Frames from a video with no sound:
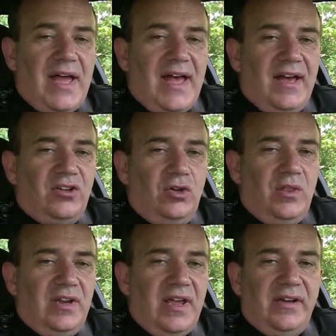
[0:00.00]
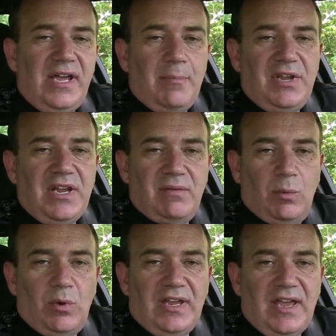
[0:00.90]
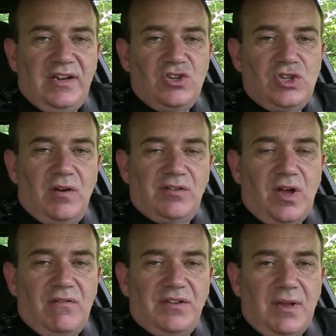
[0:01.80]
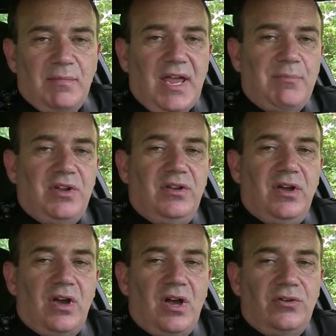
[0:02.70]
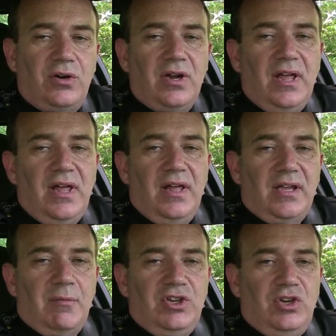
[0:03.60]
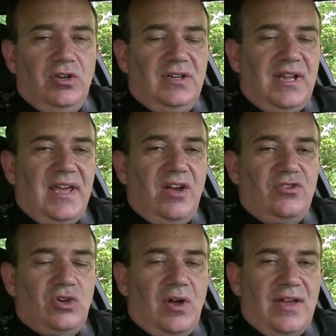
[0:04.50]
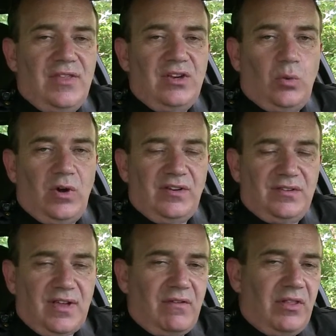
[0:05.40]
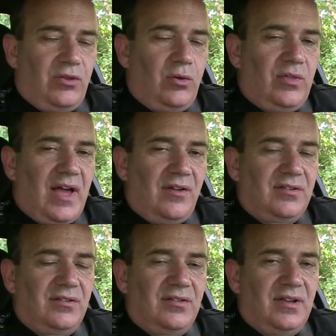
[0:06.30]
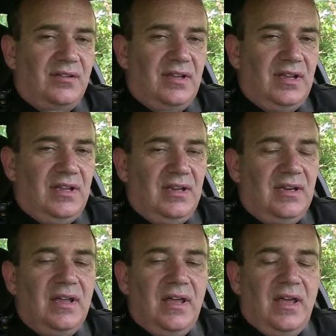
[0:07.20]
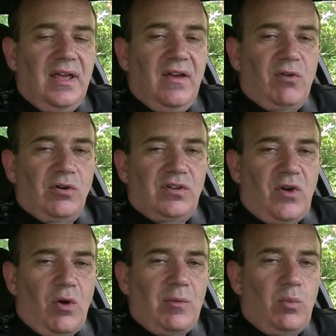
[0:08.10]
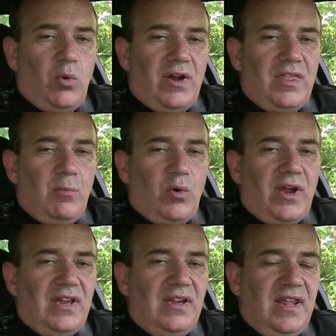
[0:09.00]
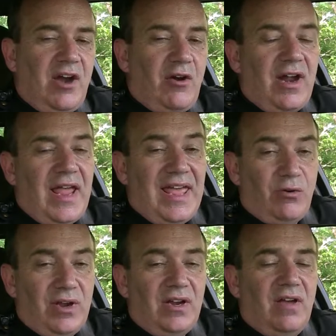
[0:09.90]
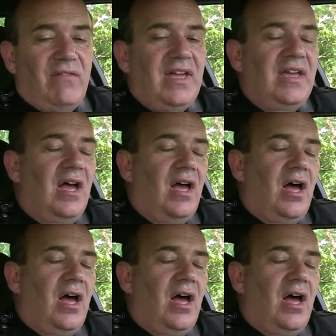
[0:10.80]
back to the Daily Update from the Wayne County Sheriff's Office. I'm Captain Doug Hunter coming to you today on July the 27th, 2016. First of all, reporting the breaking and entering of a